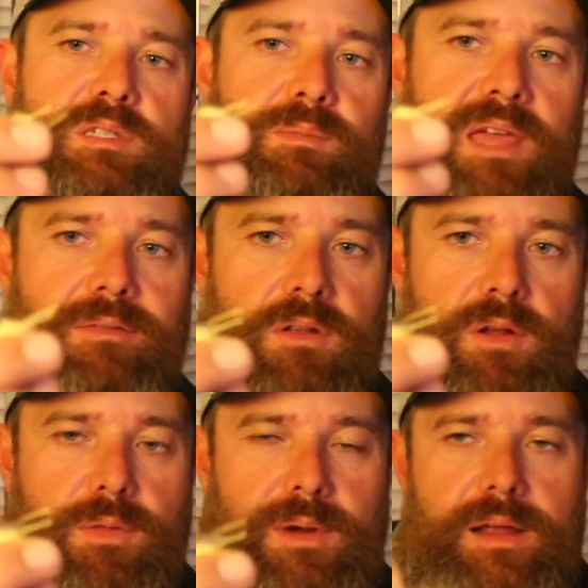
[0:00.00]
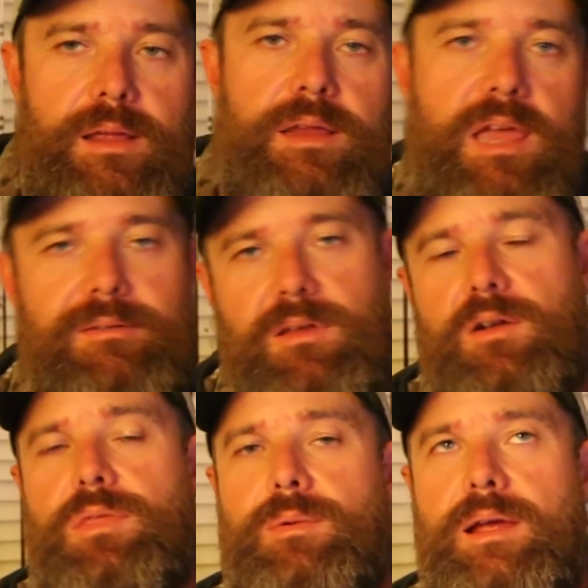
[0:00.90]
Kevlar thread, and
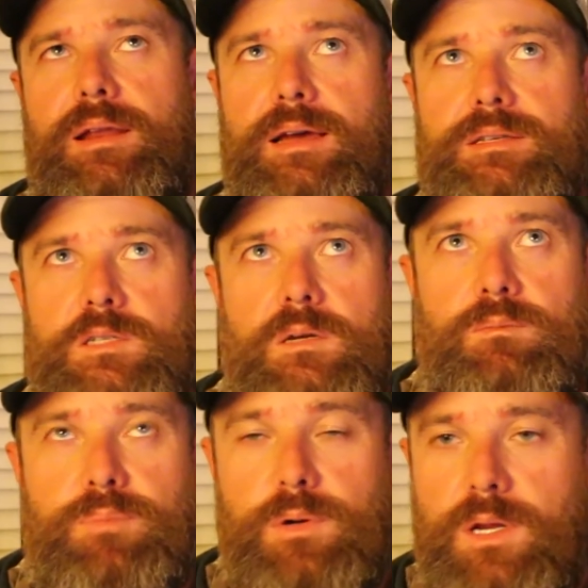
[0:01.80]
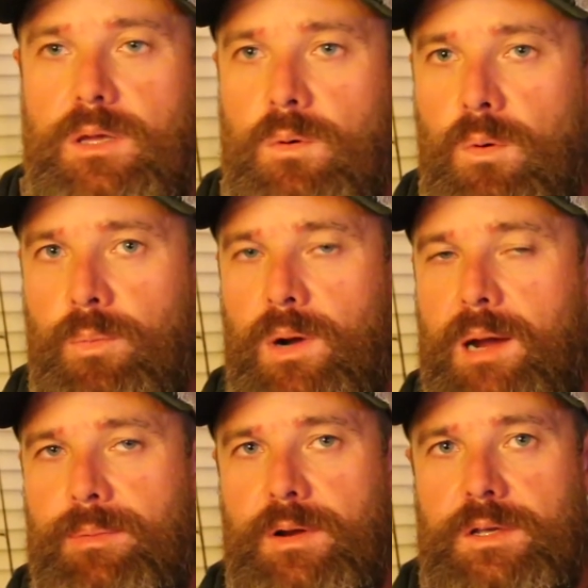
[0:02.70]
Kevlar thread has some pretty cool
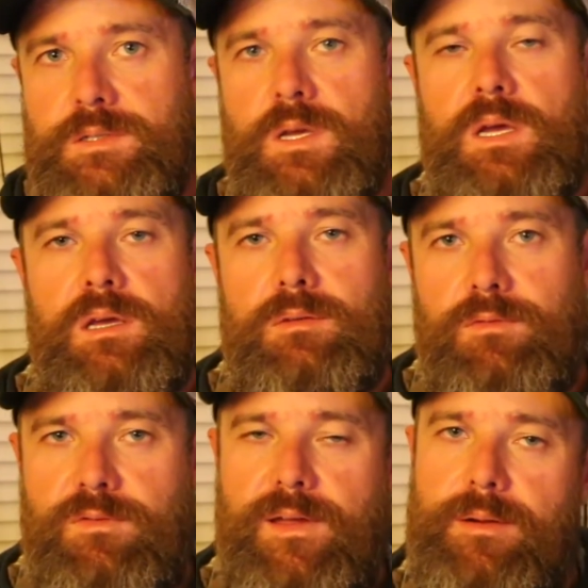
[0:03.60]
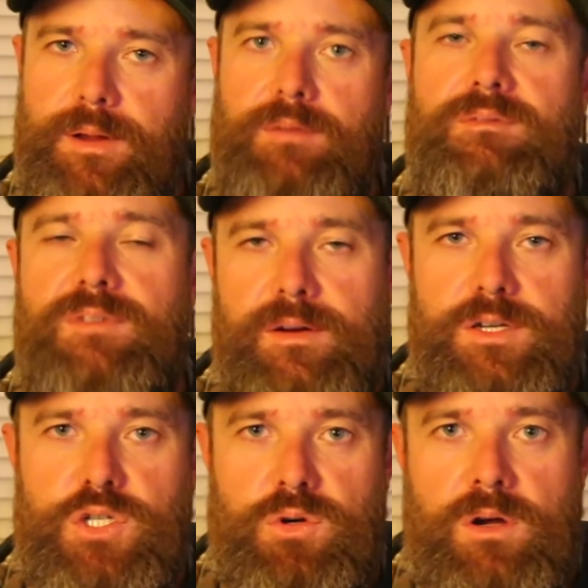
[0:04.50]
properties. Very, very
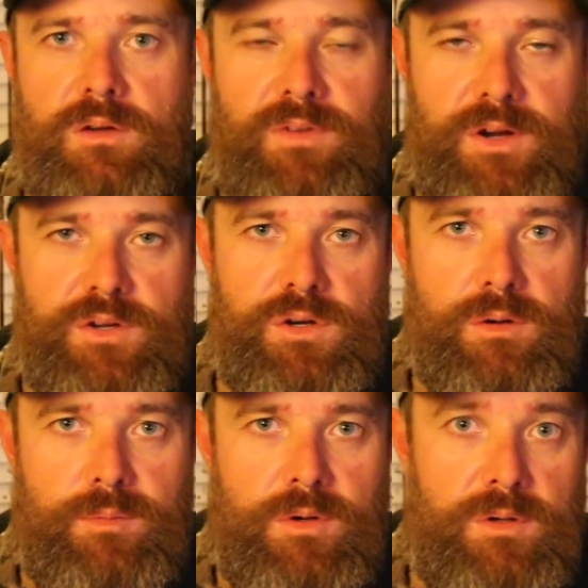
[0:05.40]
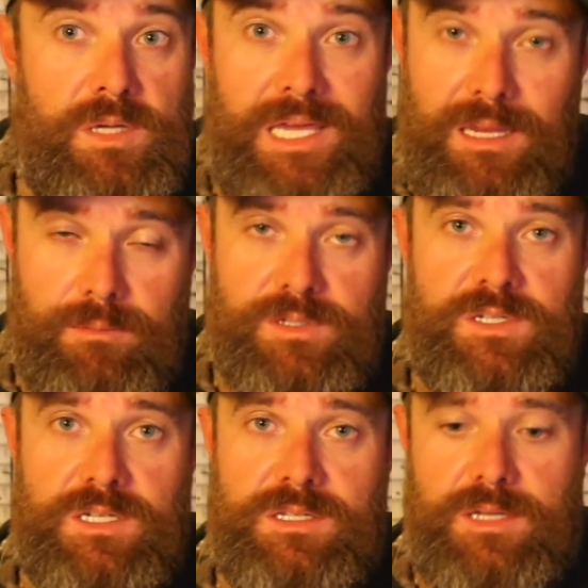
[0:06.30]
strong, very durable, heat
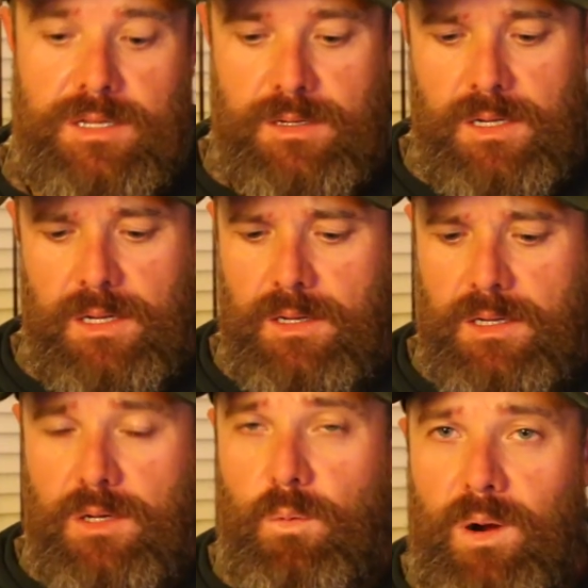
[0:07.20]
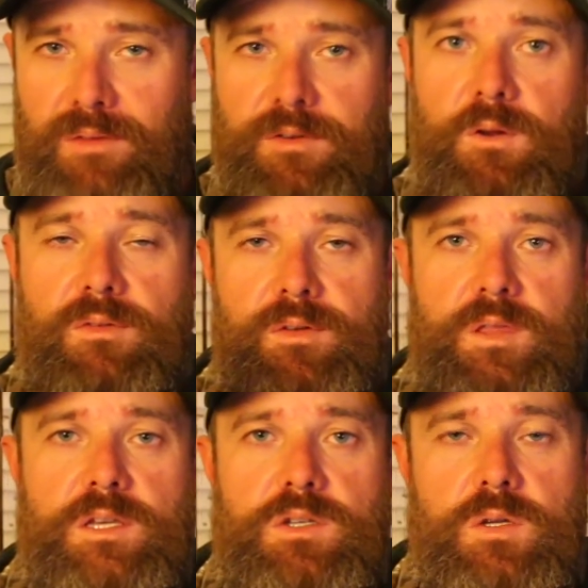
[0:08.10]
resistant. Quite a few different
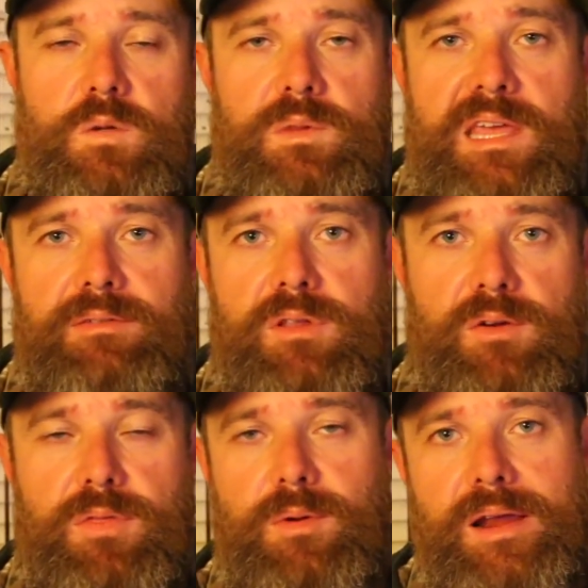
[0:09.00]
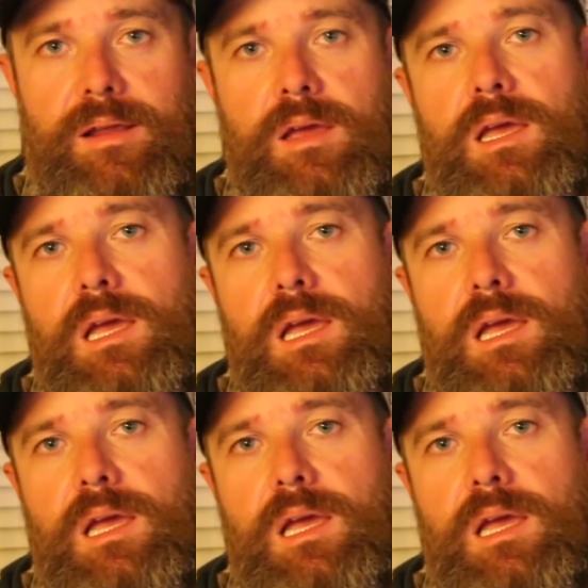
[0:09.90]
things you could do with Kevlar thread.